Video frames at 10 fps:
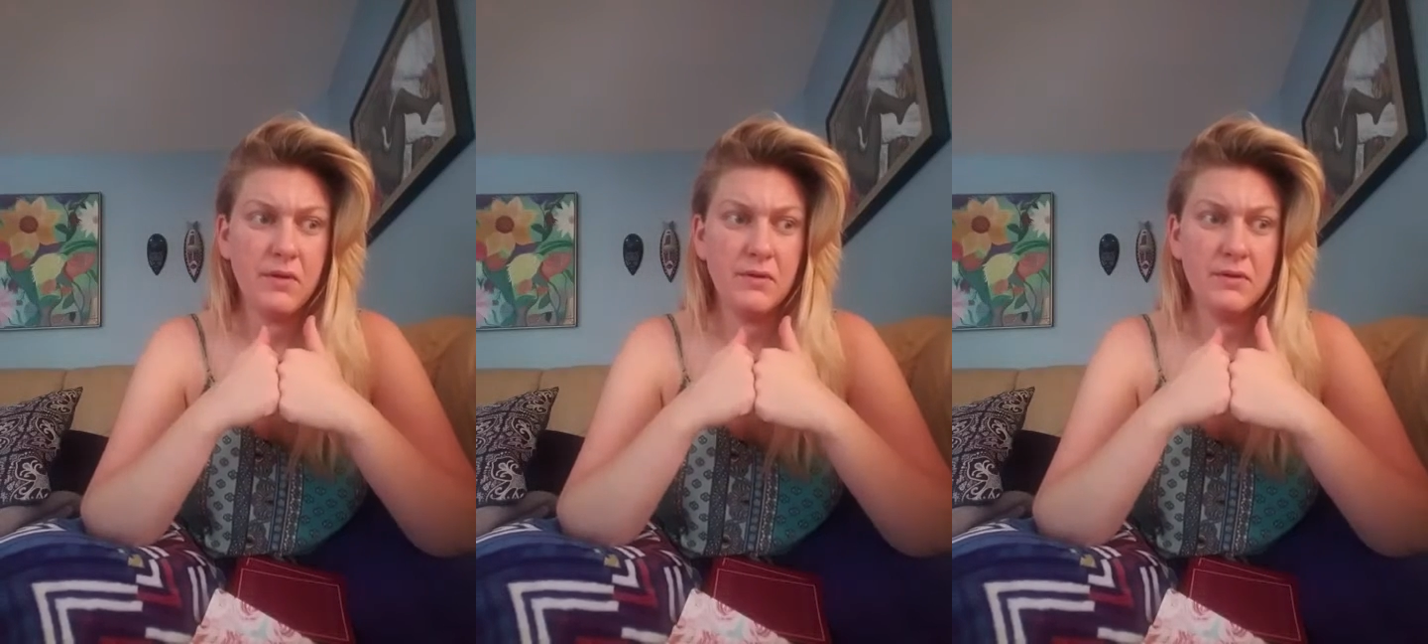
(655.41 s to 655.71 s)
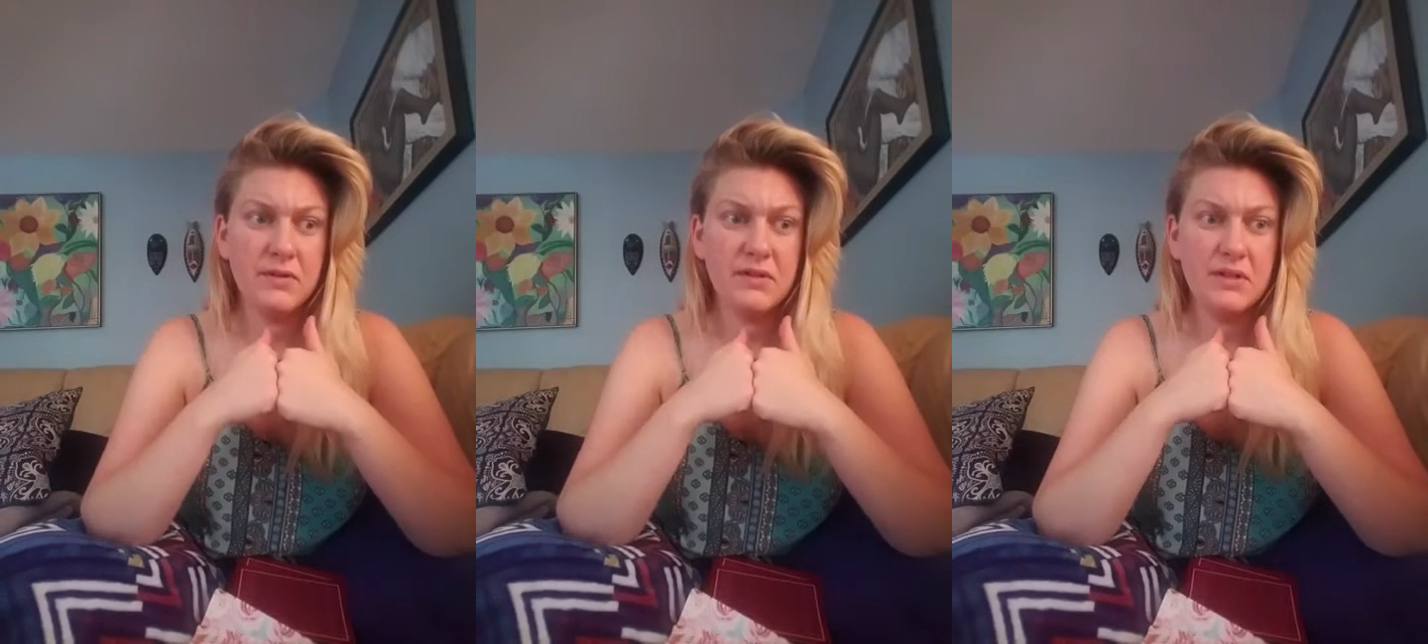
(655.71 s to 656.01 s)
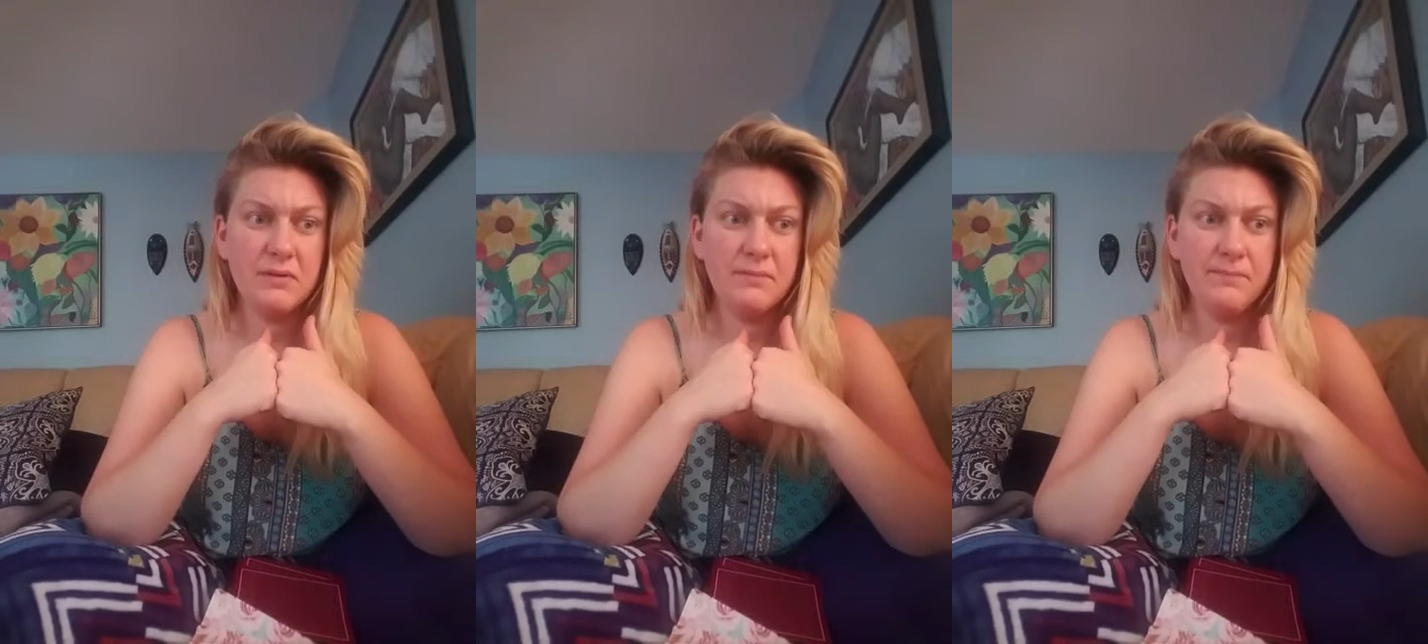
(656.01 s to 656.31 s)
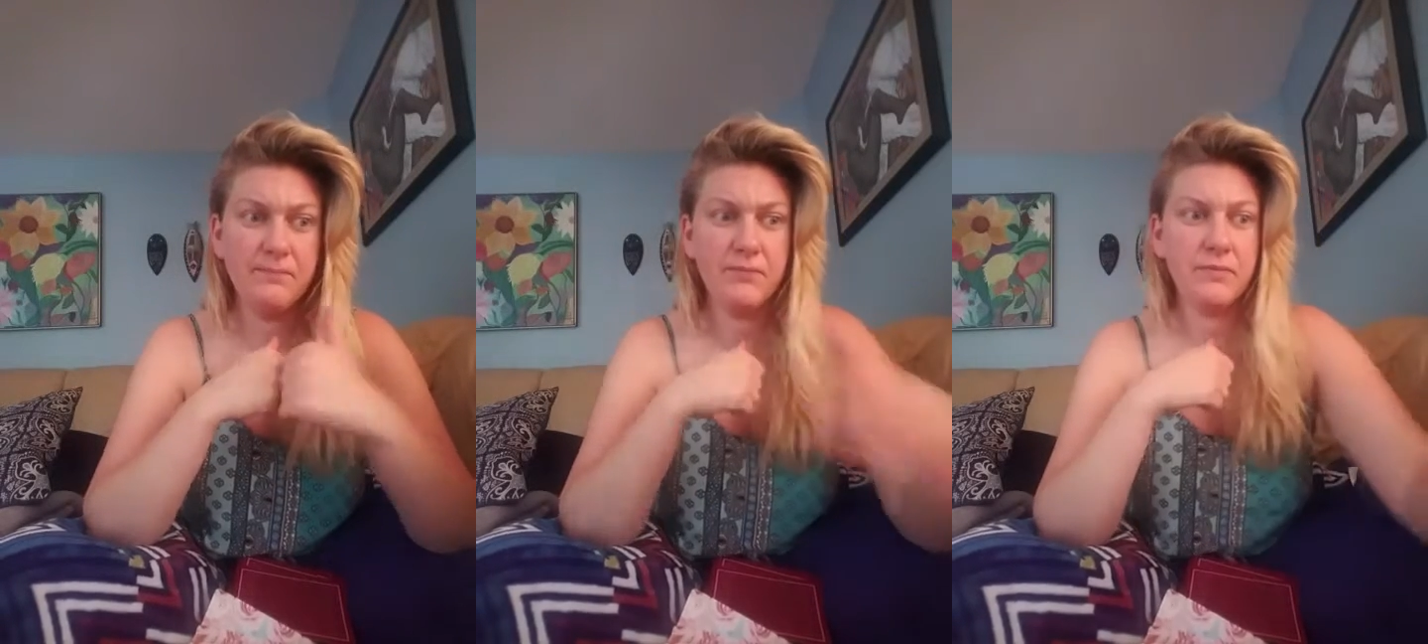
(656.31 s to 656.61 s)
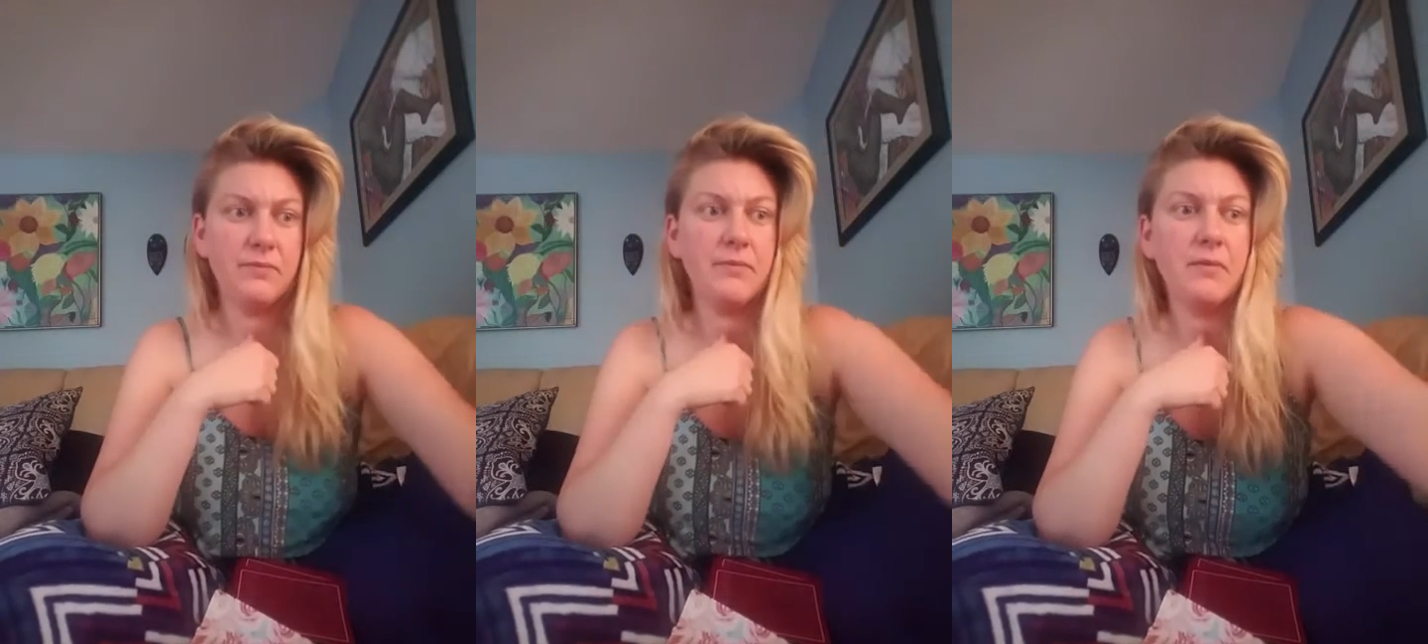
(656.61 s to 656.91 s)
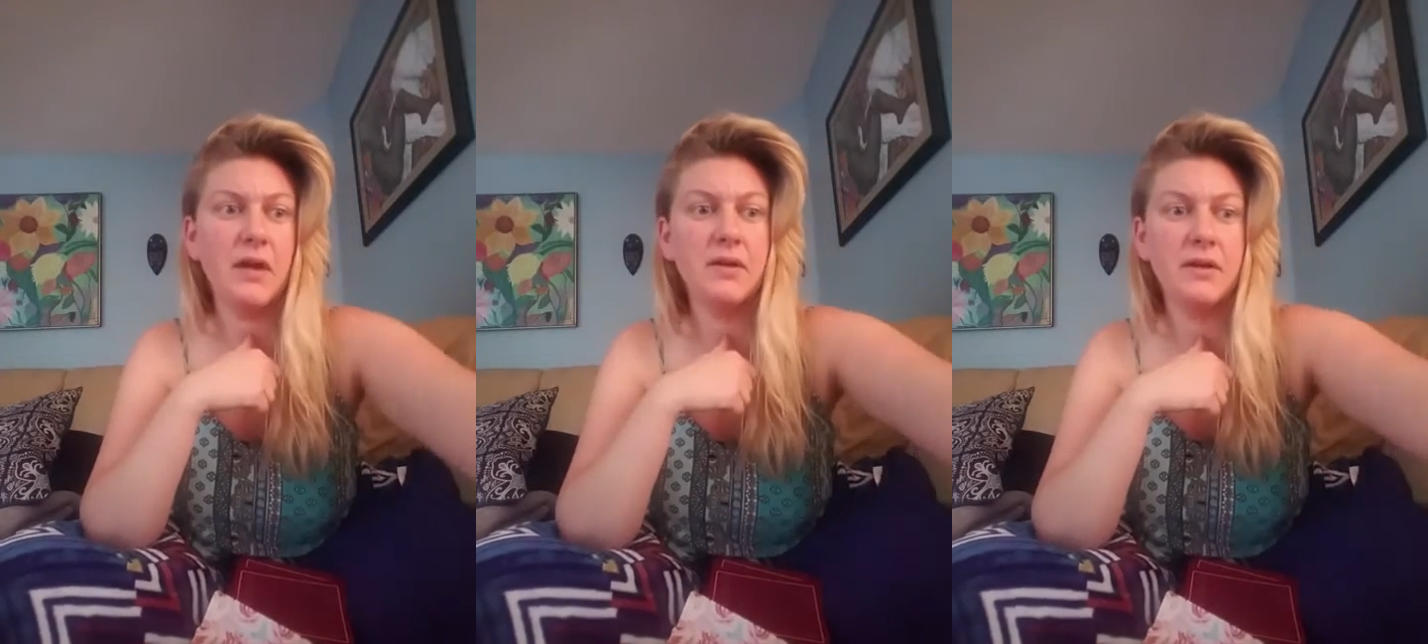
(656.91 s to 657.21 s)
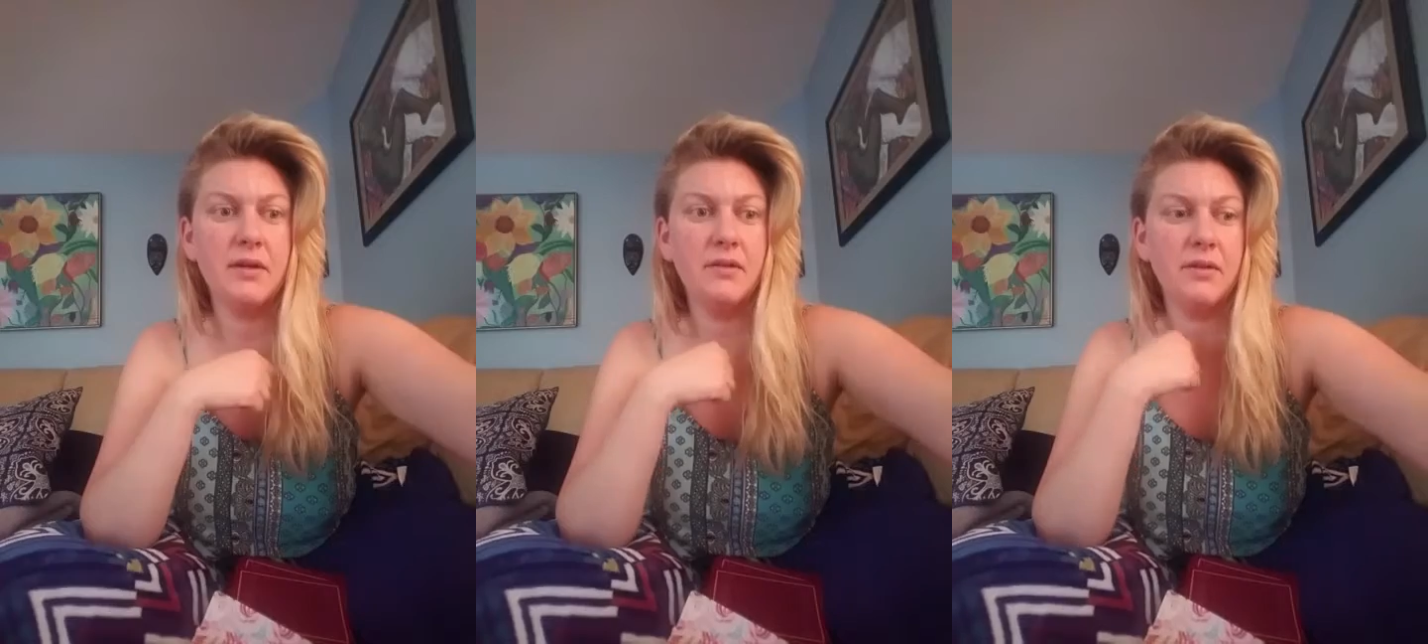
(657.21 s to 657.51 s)
don't understand. How did
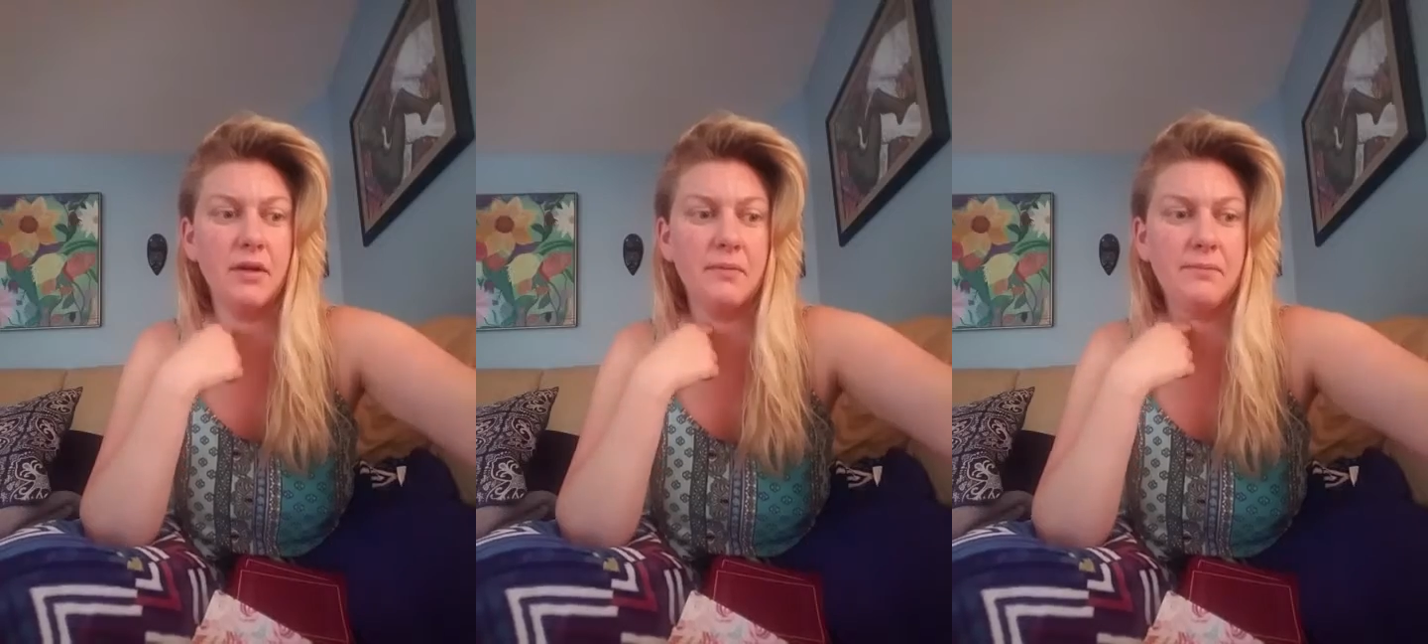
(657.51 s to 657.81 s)
I know that?